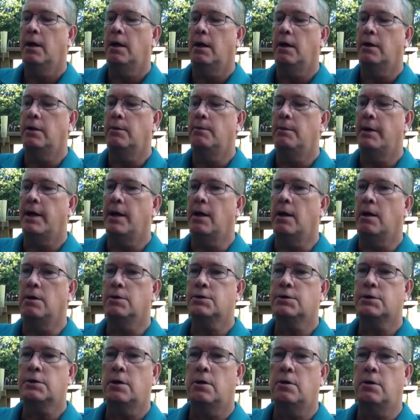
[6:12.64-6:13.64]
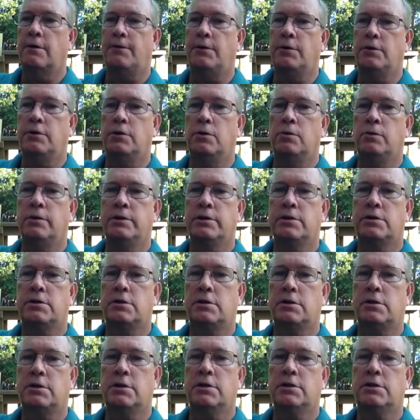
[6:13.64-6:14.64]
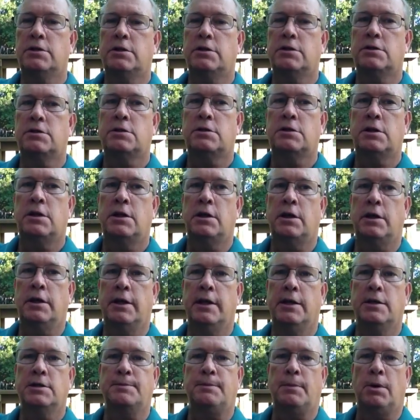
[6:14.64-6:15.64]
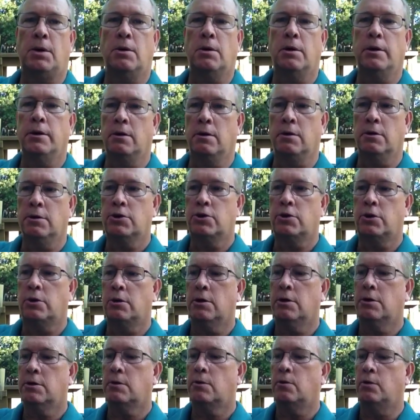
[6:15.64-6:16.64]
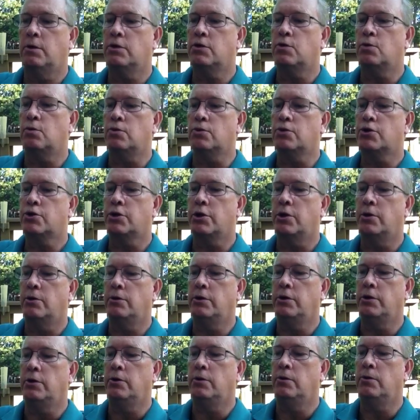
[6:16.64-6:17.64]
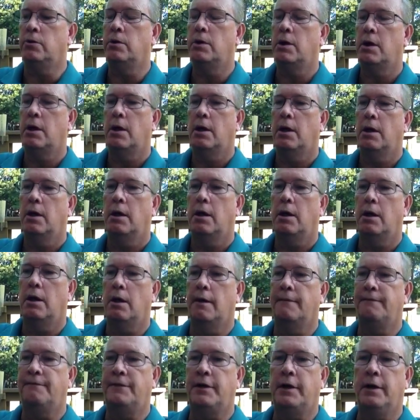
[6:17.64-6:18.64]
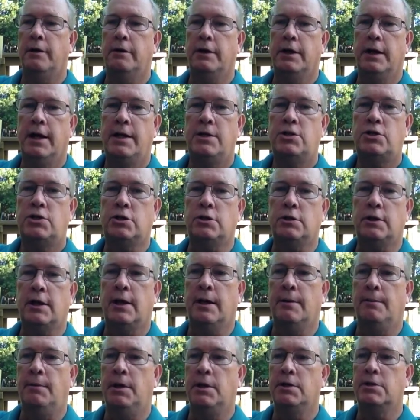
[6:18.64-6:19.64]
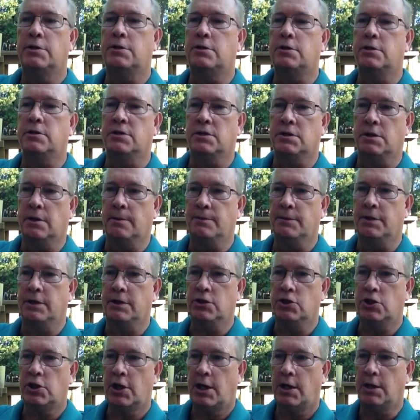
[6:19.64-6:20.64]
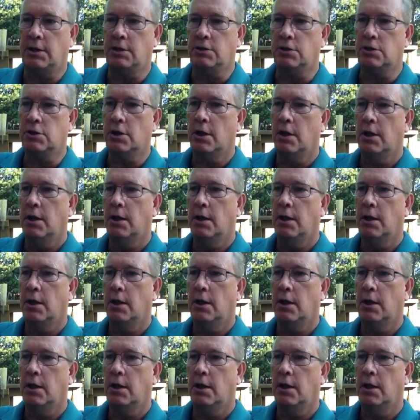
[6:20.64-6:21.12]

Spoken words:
You may also, if you're doing statistics, see an X bar and R chart, which will show you variation. How much does something change?